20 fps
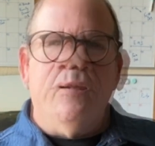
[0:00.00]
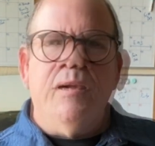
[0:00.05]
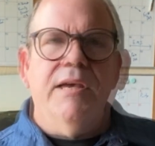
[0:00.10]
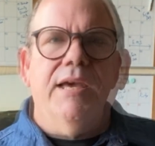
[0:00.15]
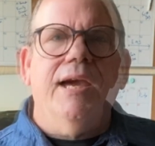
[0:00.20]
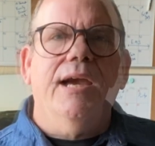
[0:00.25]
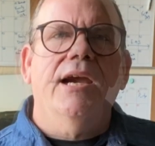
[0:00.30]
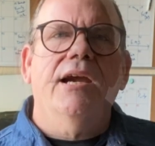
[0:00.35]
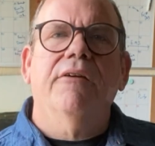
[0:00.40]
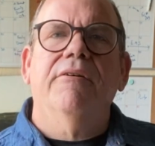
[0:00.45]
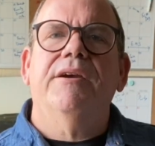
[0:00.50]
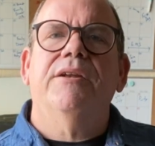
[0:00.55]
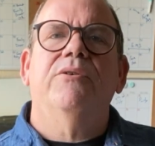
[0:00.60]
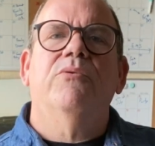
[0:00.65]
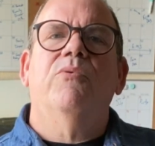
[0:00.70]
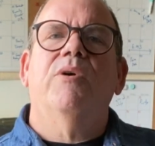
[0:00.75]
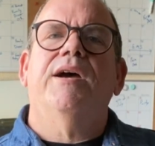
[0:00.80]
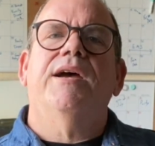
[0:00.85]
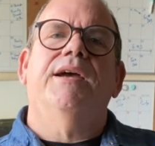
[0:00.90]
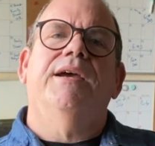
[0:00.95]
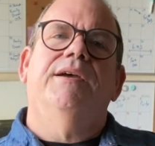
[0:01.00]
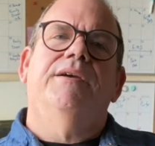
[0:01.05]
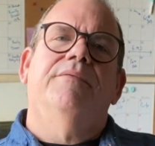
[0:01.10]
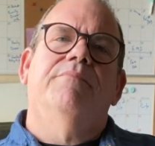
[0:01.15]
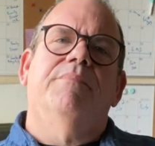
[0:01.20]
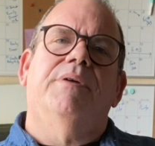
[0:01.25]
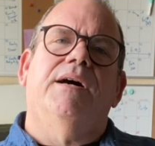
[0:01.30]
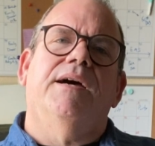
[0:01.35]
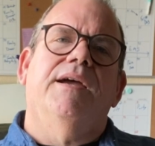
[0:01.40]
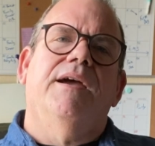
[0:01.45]
Carried away
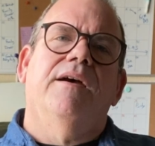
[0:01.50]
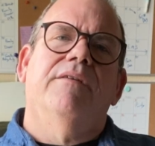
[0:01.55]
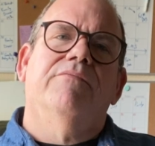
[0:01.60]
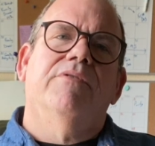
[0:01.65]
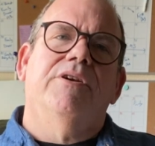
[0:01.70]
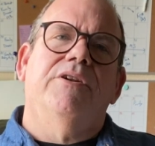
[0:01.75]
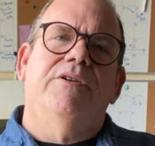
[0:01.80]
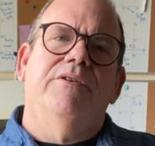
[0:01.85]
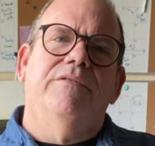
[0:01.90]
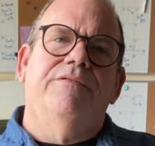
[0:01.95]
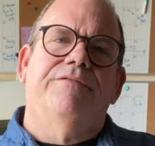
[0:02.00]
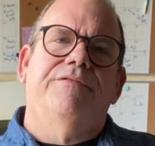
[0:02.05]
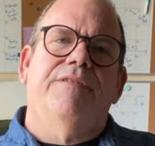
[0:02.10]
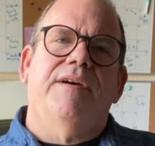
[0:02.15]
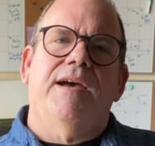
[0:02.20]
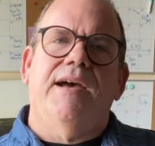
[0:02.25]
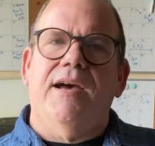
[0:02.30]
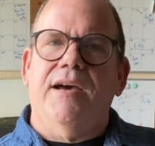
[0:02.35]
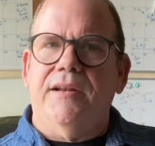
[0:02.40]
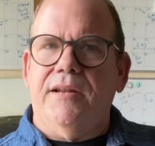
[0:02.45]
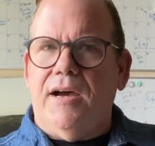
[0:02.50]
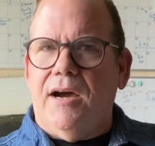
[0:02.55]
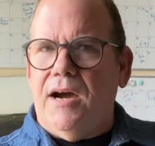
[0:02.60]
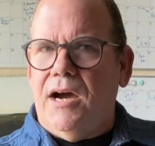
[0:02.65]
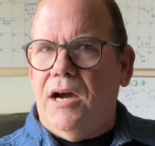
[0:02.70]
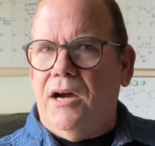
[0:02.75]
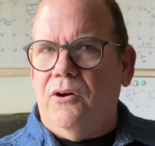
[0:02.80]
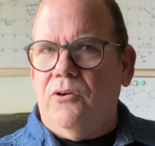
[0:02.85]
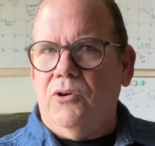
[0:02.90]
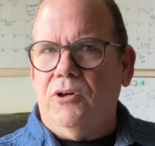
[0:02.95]
by every new fad,
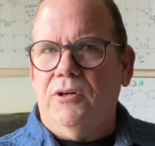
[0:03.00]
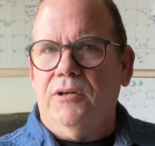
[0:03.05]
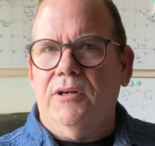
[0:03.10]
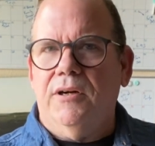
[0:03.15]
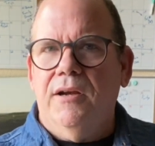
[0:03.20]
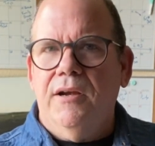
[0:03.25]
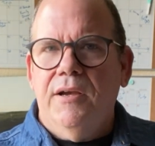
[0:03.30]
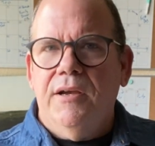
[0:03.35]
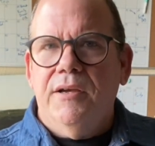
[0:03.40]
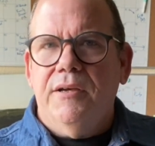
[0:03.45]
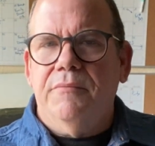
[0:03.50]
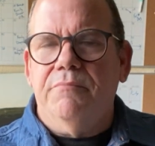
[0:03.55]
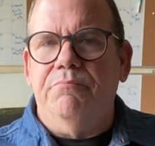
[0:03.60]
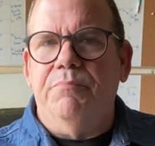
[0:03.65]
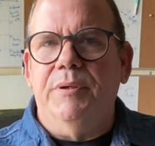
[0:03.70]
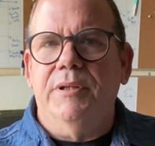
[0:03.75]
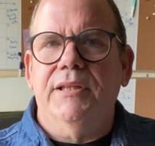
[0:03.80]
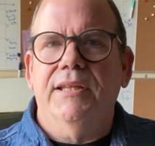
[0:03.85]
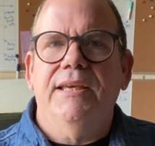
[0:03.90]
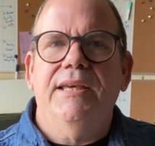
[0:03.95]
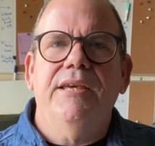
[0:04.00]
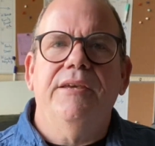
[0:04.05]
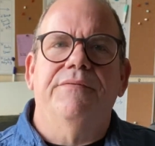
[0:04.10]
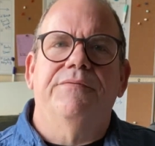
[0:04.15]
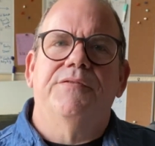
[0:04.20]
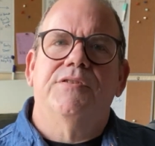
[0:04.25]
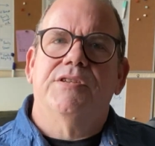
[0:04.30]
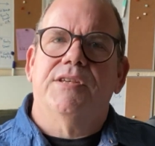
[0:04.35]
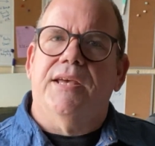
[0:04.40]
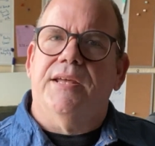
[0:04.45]
our
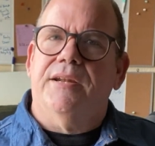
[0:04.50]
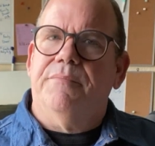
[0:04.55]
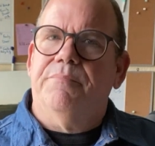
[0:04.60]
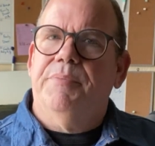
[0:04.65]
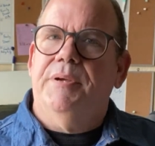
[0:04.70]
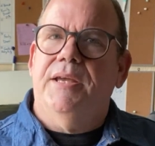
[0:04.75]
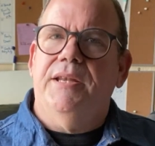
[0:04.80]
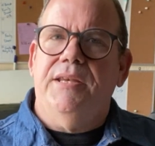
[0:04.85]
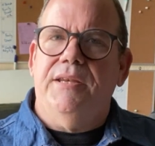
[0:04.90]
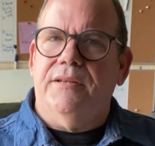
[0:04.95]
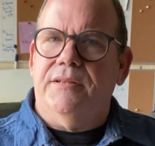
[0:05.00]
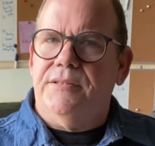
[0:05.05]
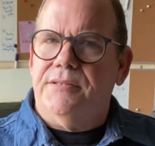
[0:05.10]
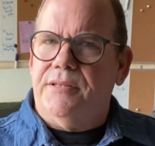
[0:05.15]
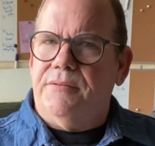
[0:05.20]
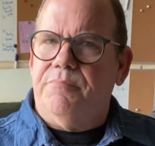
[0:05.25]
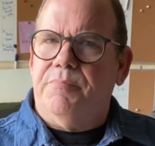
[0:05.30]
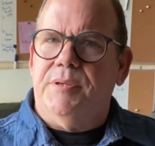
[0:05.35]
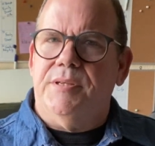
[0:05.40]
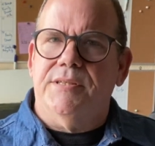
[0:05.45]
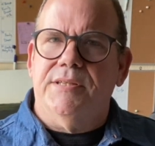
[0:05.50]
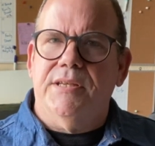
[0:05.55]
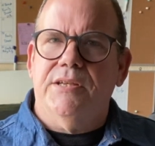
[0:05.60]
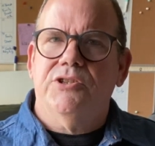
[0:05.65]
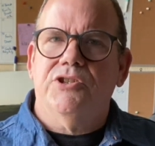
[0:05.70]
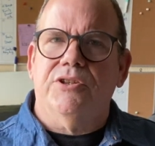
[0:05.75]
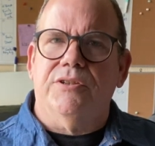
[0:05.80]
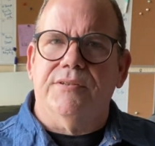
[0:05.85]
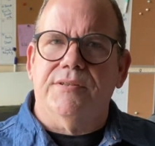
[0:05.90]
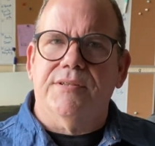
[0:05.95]
beliefs and opinions and
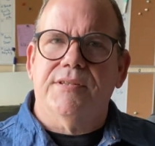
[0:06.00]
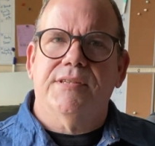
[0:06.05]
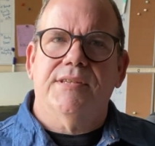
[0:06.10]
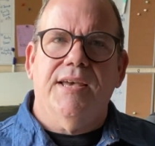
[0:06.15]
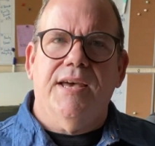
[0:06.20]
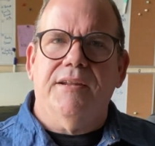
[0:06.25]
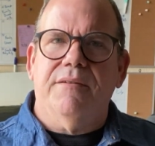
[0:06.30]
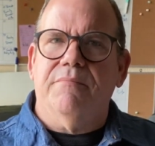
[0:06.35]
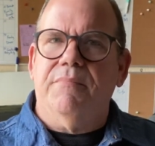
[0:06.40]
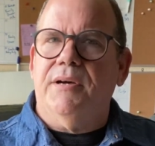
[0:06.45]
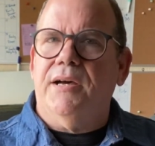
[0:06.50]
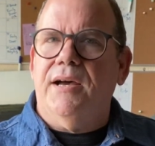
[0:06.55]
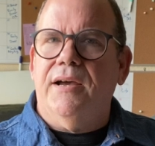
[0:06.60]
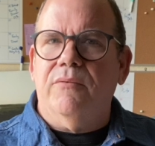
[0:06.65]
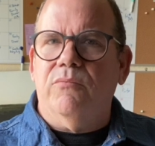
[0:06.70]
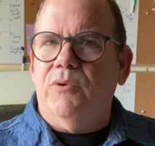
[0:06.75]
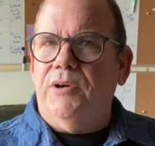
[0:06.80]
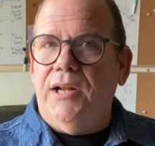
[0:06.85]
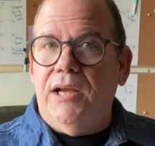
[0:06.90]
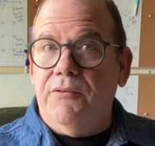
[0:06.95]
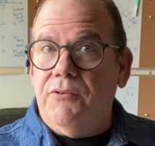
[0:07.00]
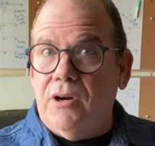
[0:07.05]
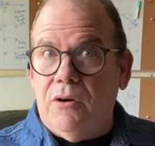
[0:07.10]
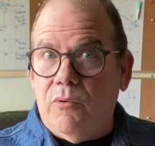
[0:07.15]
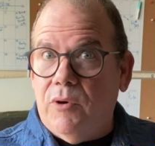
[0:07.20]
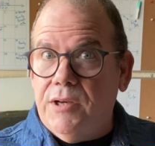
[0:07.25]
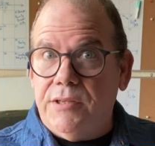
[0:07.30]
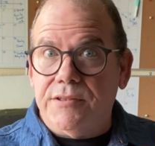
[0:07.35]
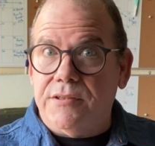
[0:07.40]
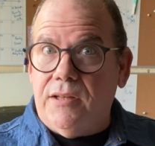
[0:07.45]
positions set by whatever it
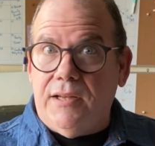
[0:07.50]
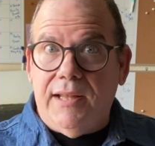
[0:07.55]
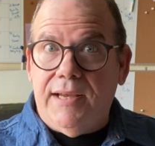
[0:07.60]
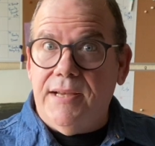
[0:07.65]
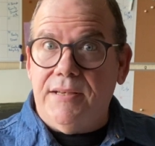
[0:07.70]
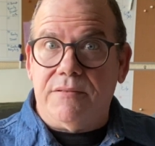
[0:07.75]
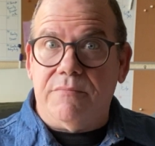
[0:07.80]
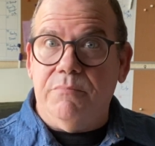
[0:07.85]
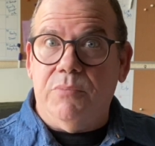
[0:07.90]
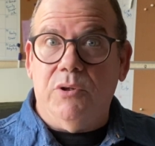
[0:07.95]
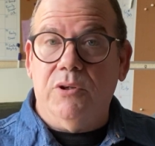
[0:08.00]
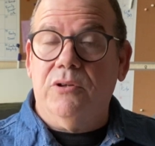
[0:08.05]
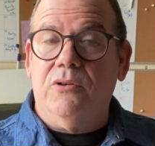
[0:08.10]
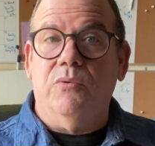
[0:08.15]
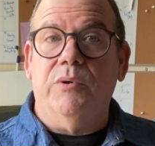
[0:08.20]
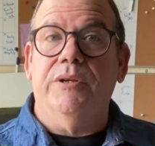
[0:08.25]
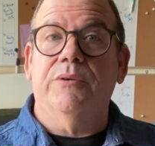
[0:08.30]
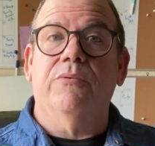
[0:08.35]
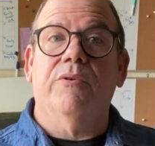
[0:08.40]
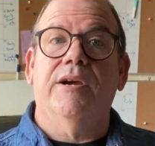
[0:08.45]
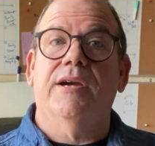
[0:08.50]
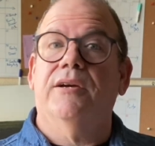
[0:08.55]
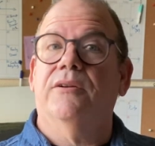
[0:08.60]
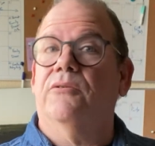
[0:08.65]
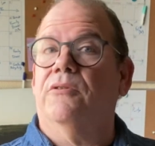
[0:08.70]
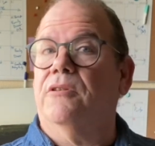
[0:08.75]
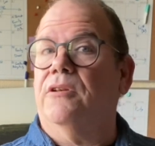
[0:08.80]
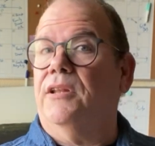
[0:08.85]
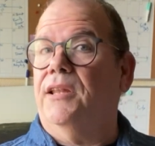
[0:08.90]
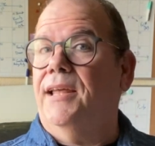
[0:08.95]
was, the last book we read
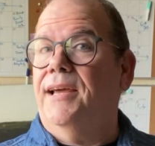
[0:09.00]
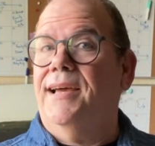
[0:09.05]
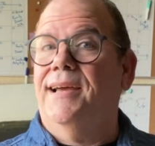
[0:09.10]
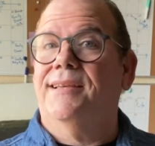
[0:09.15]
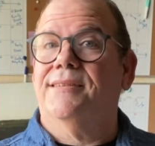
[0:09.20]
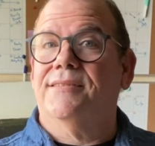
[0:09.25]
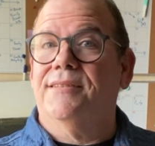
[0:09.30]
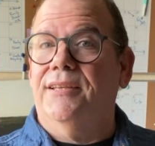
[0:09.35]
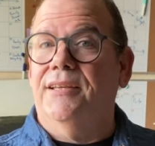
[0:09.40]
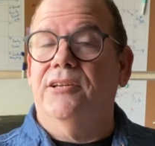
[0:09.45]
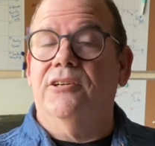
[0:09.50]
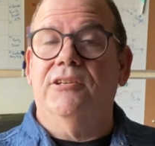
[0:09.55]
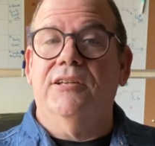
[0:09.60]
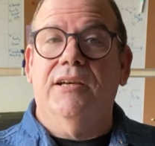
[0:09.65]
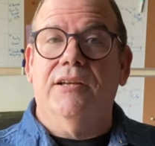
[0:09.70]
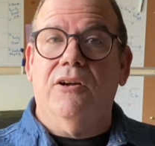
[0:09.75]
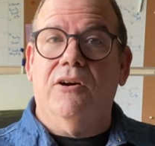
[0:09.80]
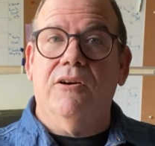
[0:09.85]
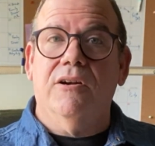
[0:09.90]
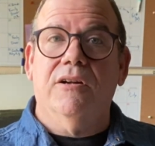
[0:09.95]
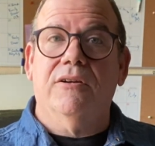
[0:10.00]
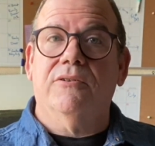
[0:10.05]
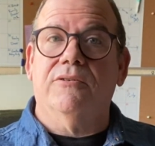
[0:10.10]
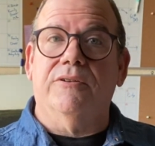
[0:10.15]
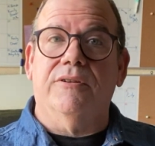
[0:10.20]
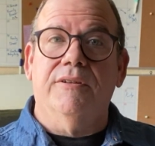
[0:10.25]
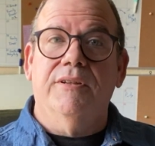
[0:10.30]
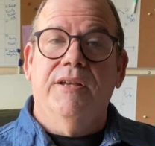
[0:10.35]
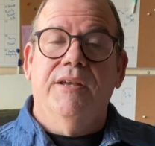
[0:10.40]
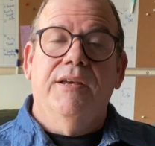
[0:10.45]
or the last internet
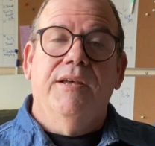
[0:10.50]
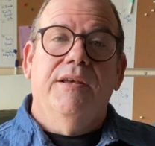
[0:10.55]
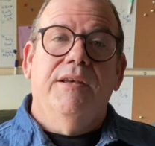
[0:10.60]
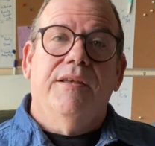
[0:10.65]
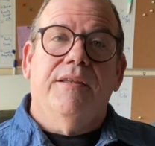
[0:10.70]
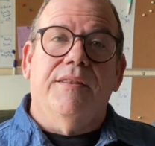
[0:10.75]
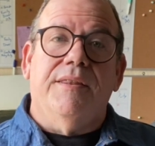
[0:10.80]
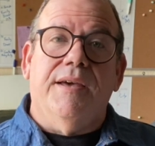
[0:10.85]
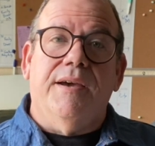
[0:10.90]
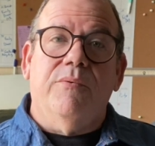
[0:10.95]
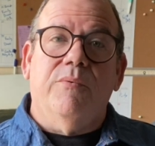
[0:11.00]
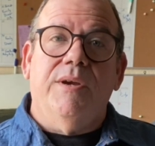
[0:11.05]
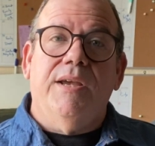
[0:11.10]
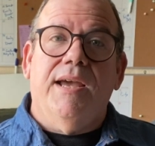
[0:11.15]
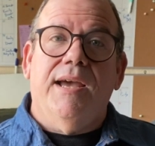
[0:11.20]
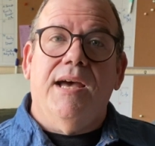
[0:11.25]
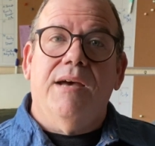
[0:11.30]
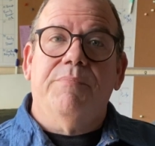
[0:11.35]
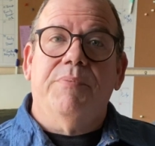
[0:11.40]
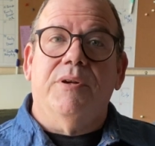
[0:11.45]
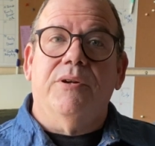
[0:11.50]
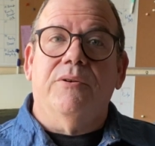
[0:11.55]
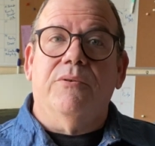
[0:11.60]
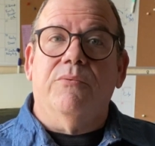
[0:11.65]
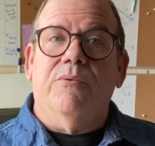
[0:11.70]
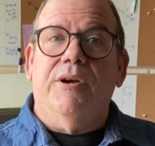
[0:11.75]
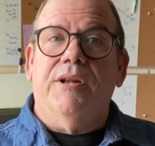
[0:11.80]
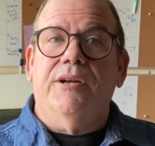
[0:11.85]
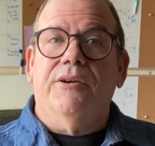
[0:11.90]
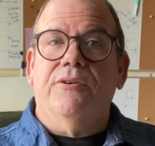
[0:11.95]
article that we happened to
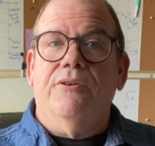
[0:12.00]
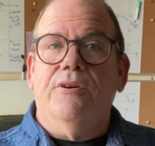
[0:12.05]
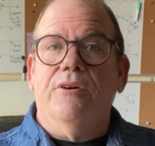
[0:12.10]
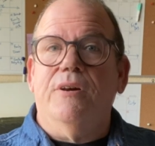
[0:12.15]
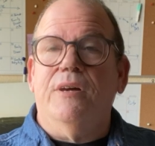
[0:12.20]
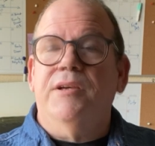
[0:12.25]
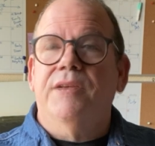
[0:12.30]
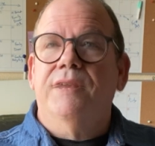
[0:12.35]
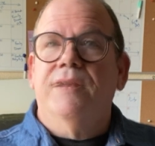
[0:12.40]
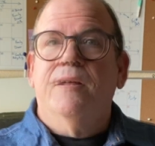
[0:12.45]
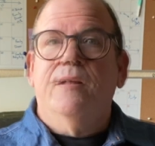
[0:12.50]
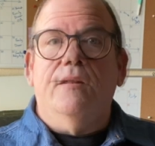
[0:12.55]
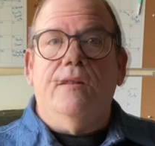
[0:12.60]
run across.